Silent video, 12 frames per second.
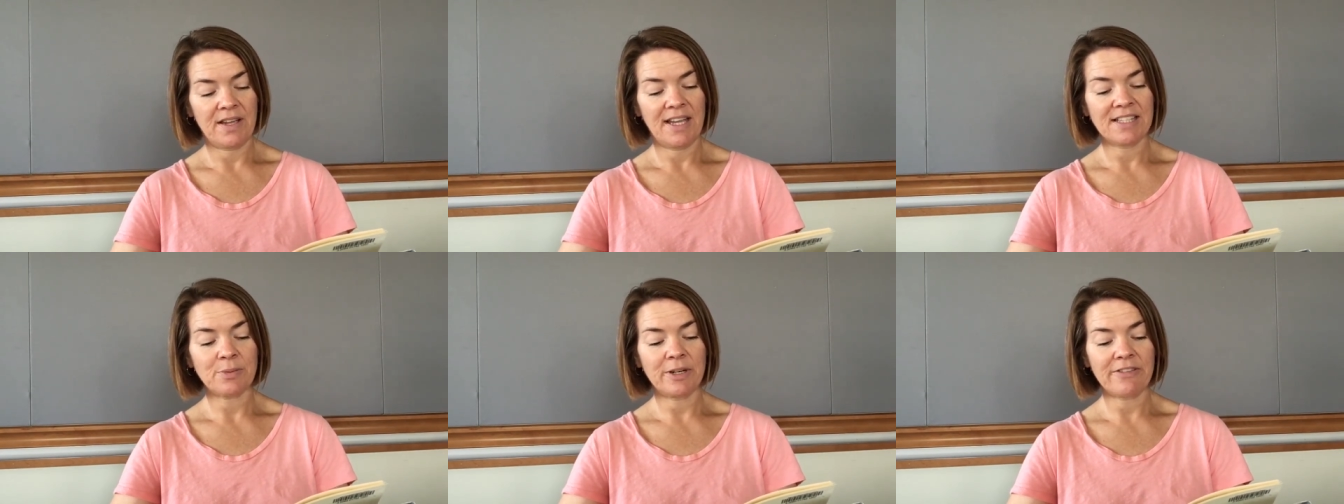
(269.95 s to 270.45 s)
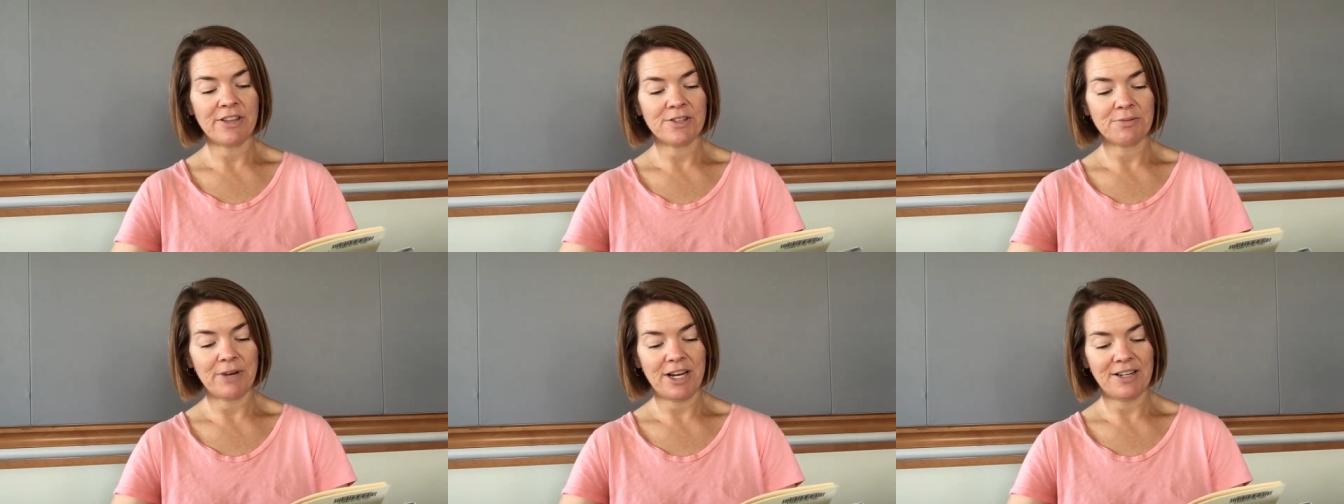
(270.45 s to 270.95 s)
It's one of those
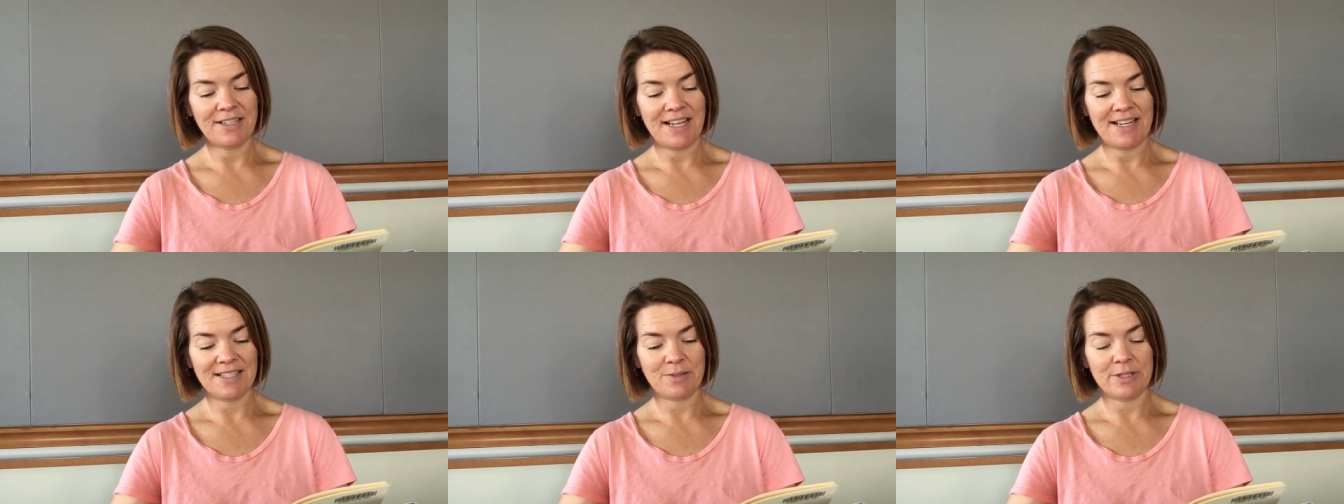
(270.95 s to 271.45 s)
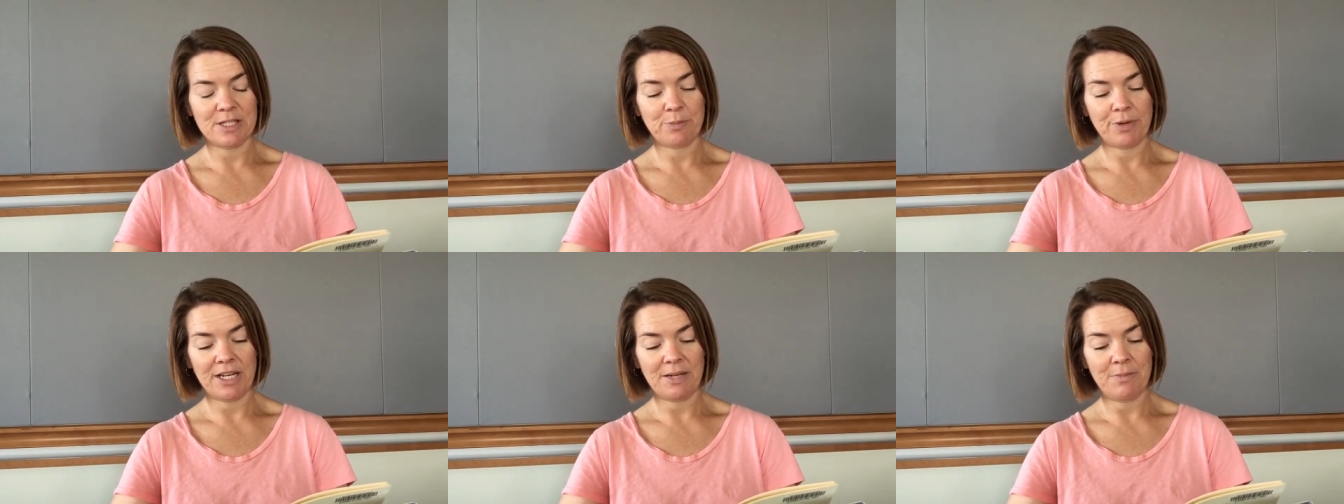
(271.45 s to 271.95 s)
rare days when
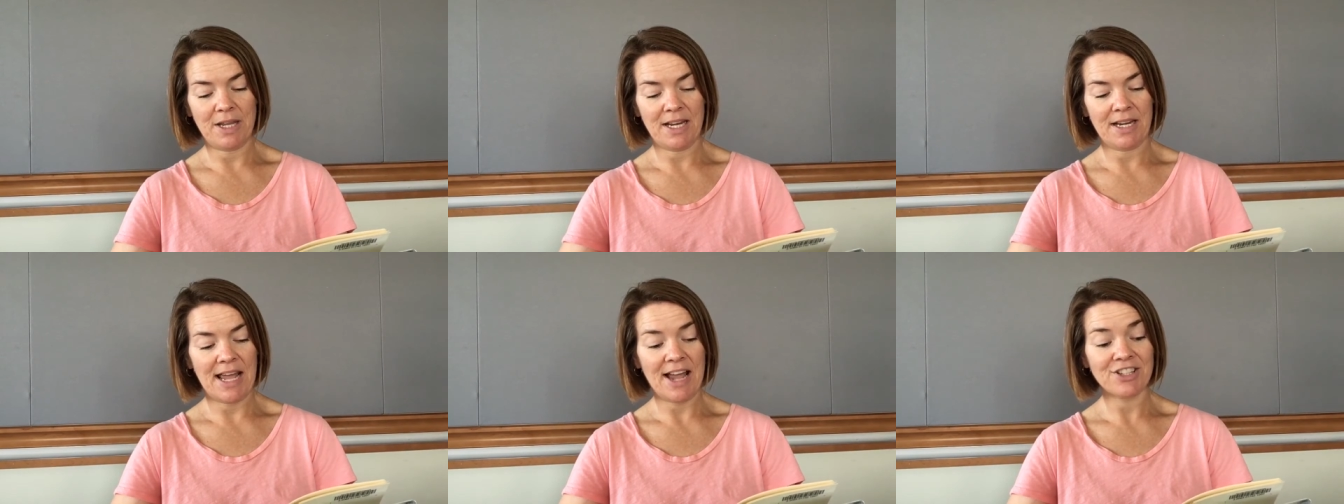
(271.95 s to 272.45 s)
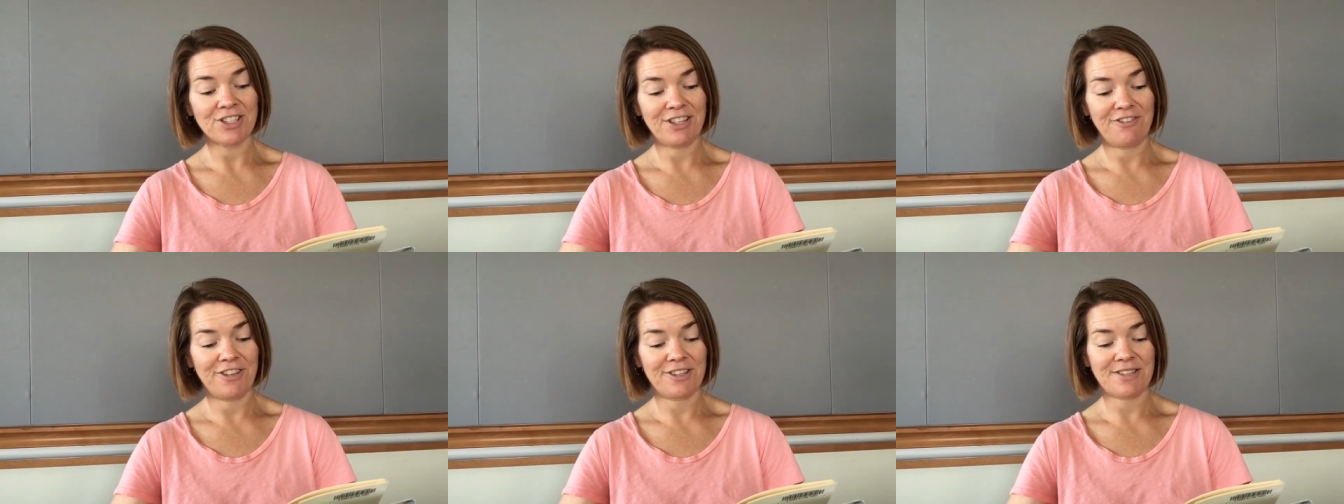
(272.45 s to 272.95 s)
spring in Maine actually
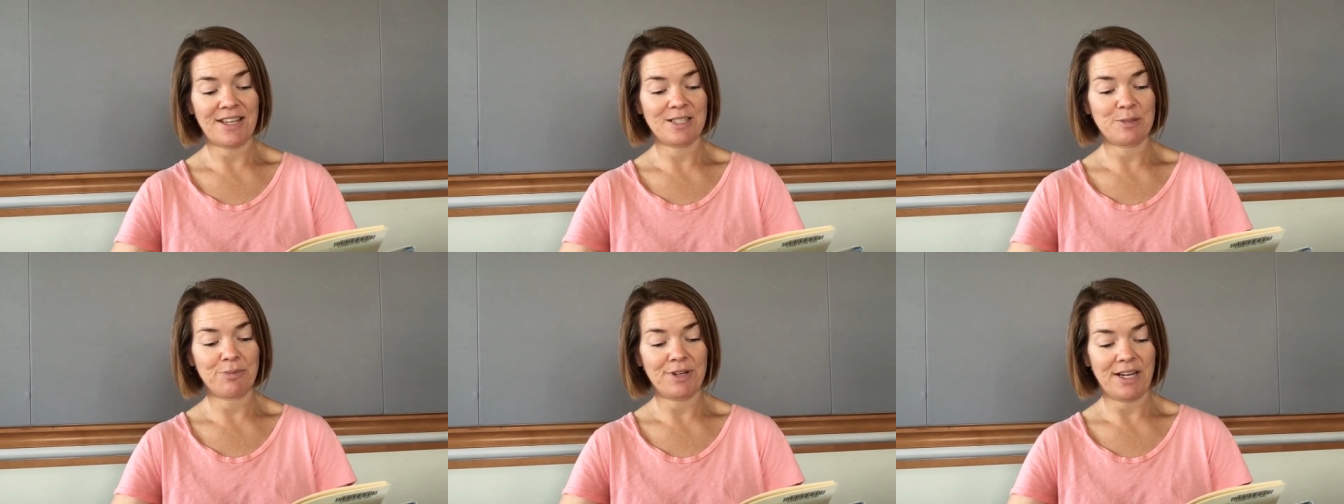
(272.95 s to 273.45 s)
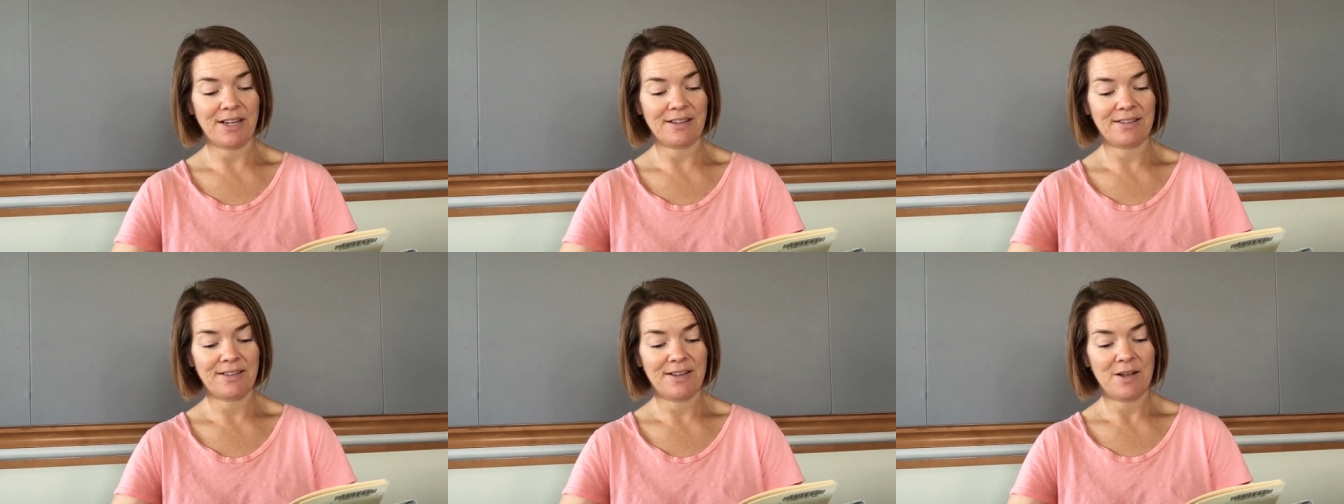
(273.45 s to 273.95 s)
feels like
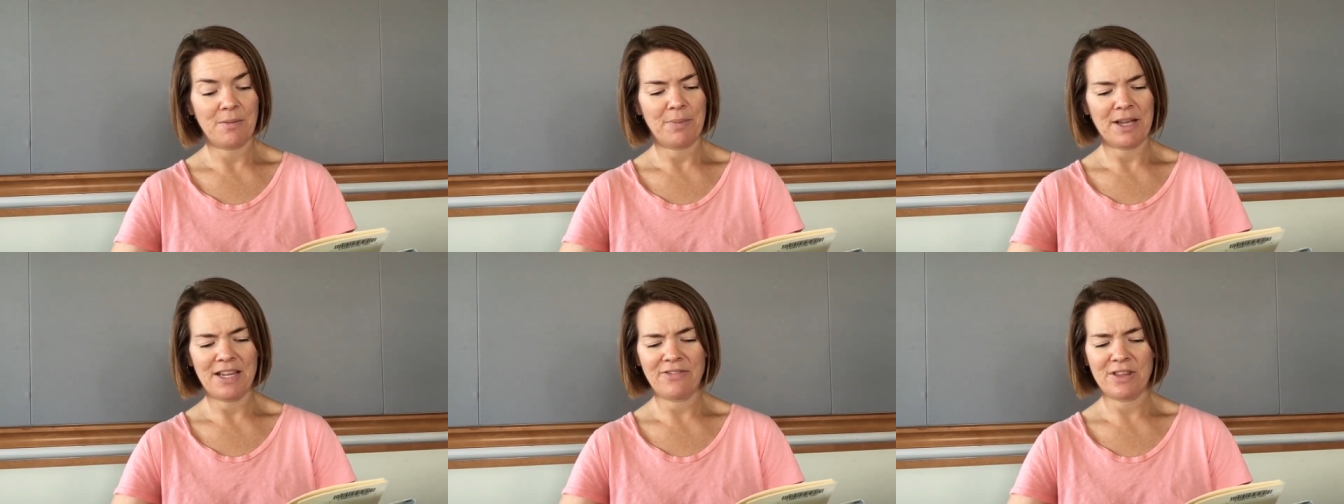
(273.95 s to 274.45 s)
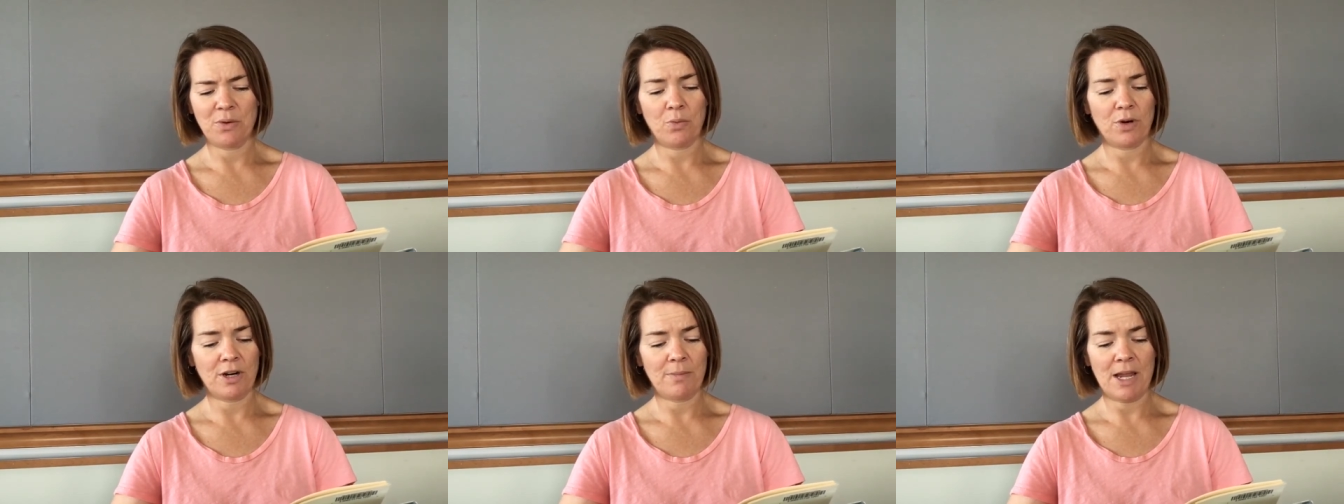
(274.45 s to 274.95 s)
spring, but even the
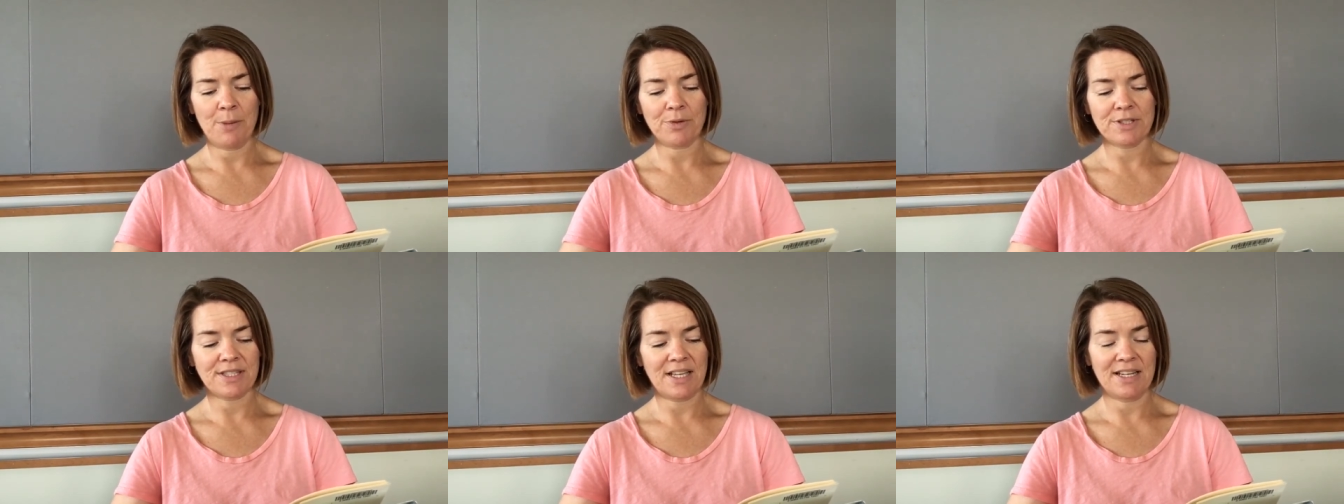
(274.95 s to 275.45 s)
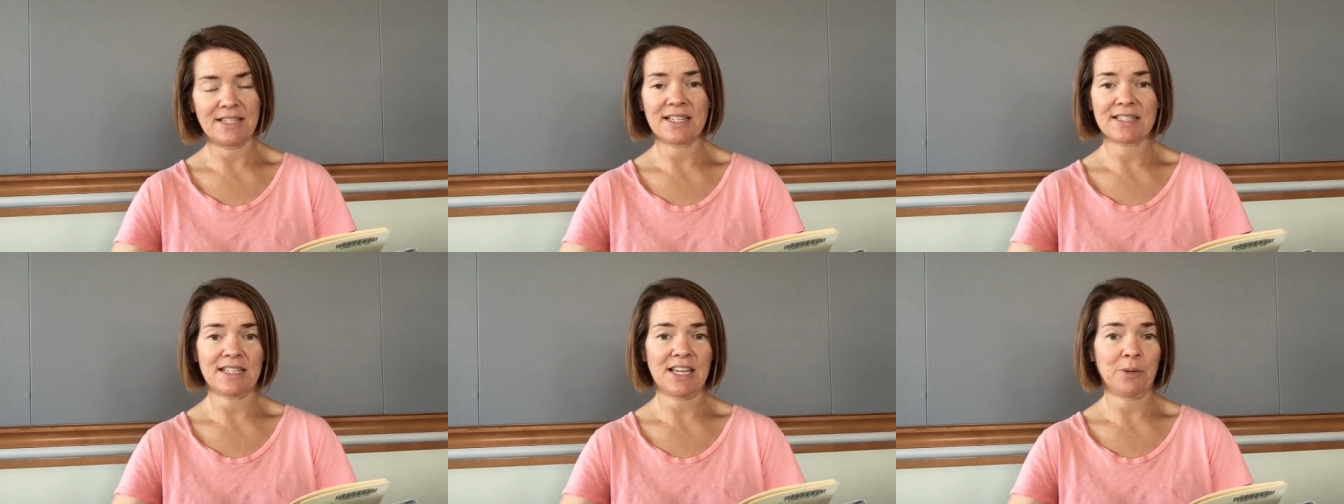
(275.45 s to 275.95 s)
warm April sun
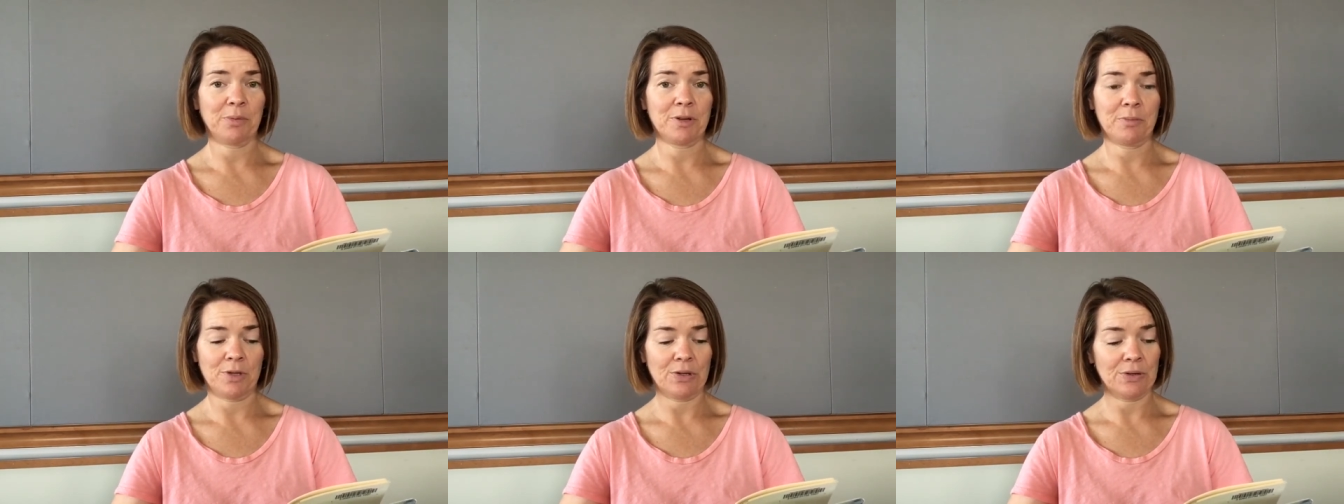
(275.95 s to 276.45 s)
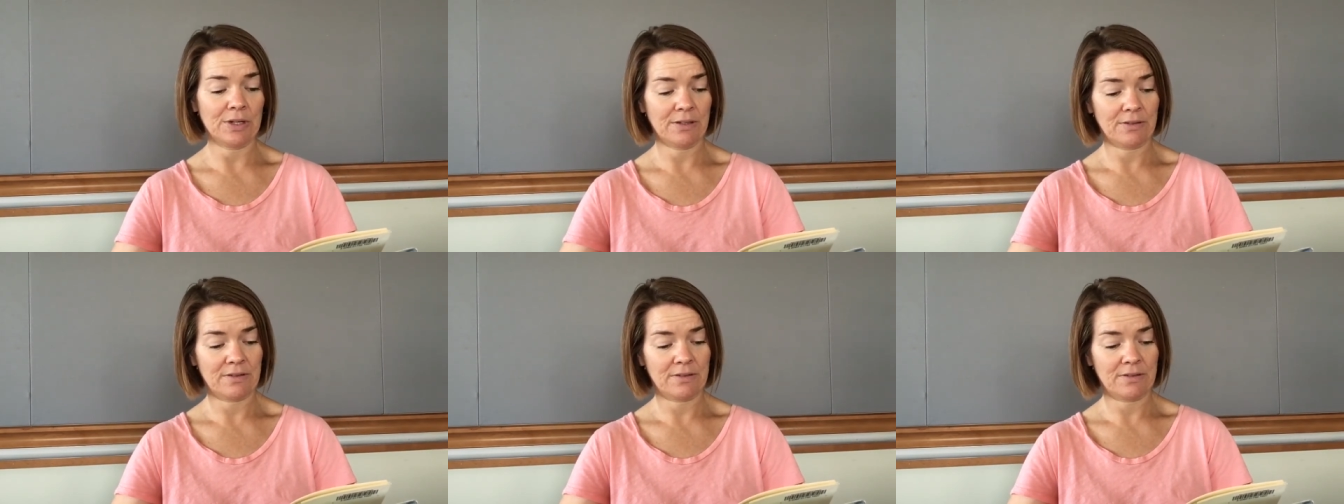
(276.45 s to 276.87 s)
doesn't help her mood.